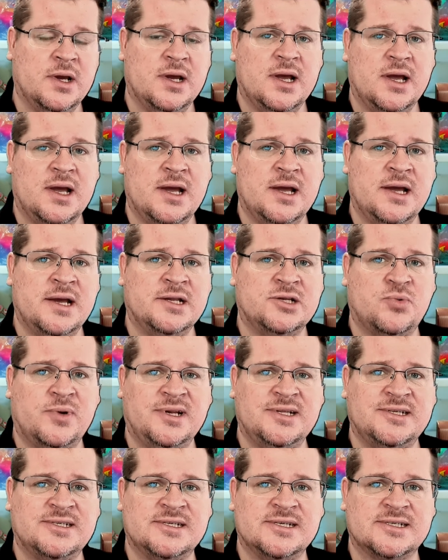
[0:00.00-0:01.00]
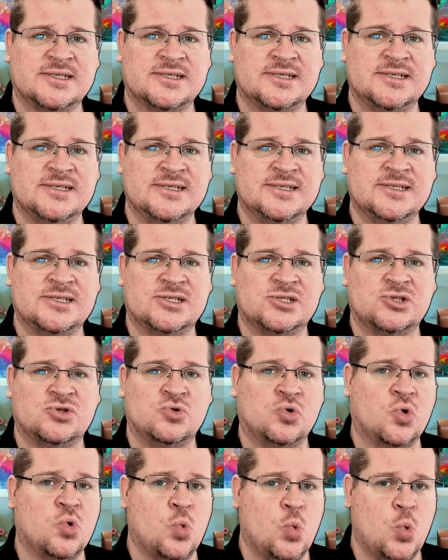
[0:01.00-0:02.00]
And 26 gigs took
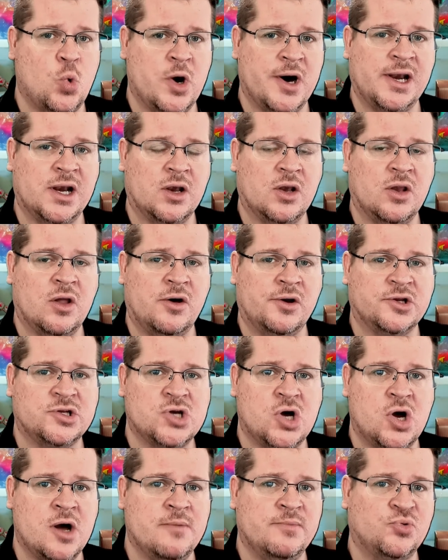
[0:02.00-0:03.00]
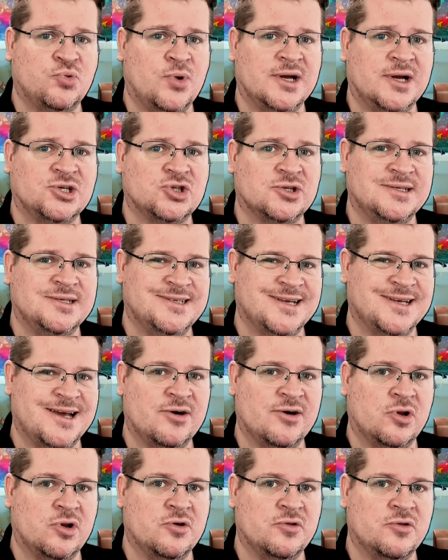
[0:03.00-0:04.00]
quite a lot of time to actually
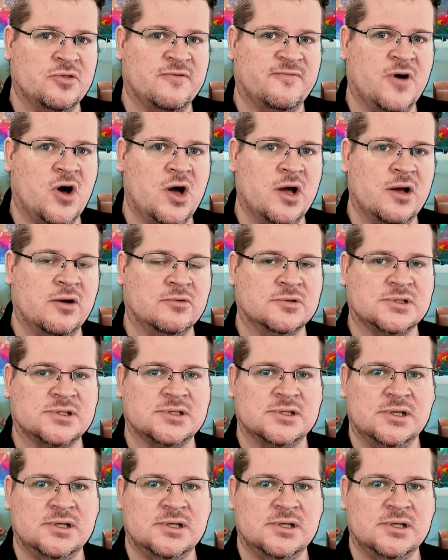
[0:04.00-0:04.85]
download the files.